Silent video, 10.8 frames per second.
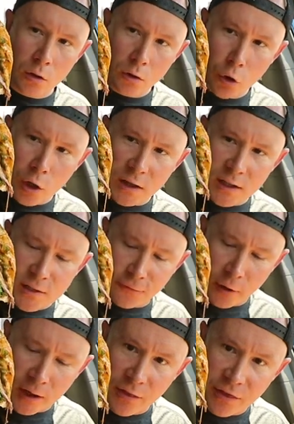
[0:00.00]
Look at this
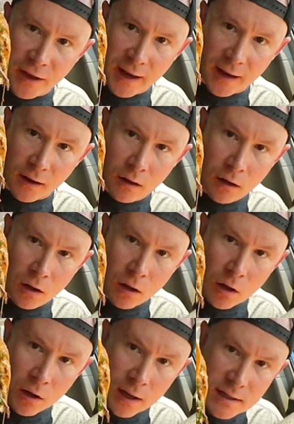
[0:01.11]
frickin' thing.
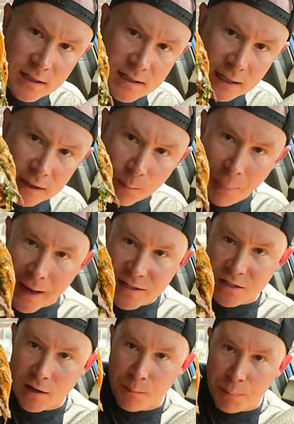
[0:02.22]
Is this not the
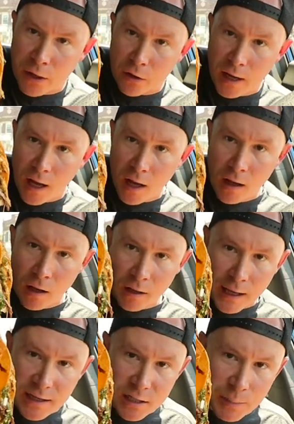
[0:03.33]
best
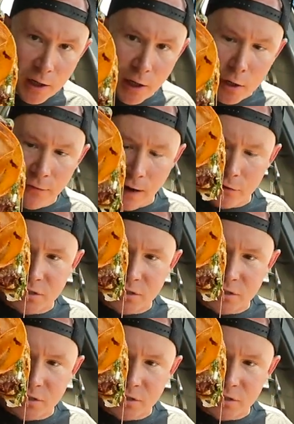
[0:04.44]
quesabirria you've ever